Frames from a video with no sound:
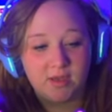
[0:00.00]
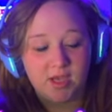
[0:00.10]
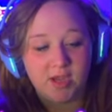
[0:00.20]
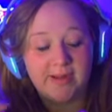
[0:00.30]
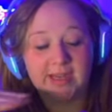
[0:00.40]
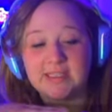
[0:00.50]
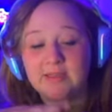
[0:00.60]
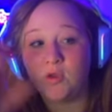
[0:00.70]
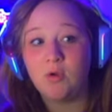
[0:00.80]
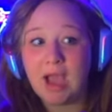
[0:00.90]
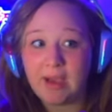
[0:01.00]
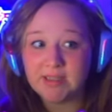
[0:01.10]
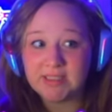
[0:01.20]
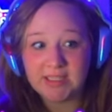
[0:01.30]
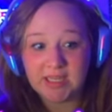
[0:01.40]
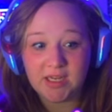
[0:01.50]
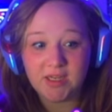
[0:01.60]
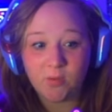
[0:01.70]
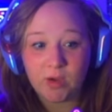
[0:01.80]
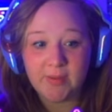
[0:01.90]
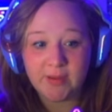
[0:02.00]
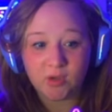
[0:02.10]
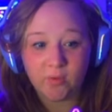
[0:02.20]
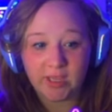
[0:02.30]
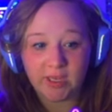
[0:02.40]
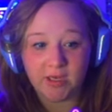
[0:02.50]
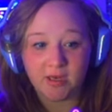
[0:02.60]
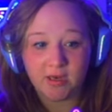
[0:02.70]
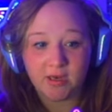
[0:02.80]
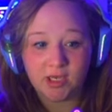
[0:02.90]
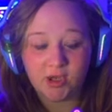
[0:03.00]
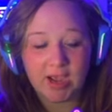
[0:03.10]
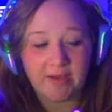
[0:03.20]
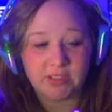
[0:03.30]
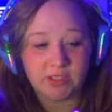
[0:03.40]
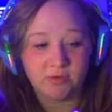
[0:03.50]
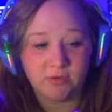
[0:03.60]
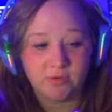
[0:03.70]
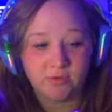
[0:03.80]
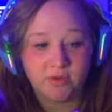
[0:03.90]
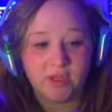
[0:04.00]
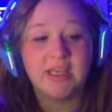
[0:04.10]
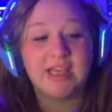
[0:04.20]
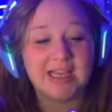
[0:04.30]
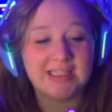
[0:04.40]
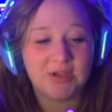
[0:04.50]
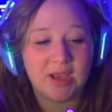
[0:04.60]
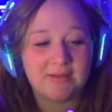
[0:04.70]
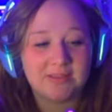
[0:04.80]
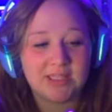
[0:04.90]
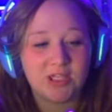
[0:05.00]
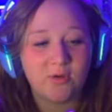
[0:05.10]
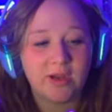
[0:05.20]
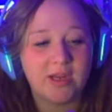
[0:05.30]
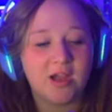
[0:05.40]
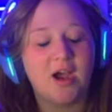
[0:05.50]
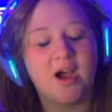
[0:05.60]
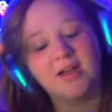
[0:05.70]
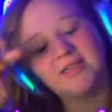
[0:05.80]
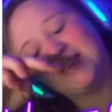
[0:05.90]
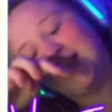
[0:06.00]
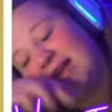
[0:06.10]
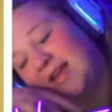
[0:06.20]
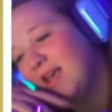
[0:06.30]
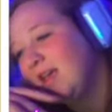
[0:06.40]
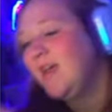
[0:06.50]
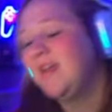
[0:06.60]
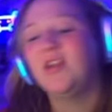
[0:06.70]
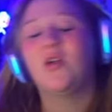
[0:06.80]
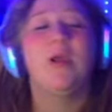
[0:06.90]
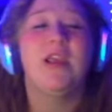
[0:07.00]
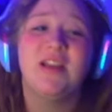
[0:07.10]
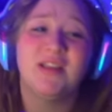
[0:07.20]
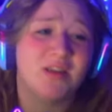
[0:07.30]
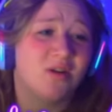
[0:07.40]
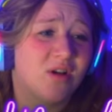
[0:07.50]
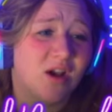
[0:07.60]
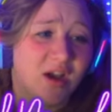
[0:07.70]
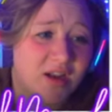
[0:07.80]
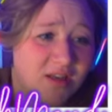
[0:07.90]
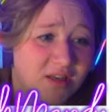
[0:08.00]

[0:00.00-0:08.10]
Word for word: Because if you haven't seen the one about the Queen, you have to. Yes, you have seen the Queen. Ah, oh, dang. The Queen is so good.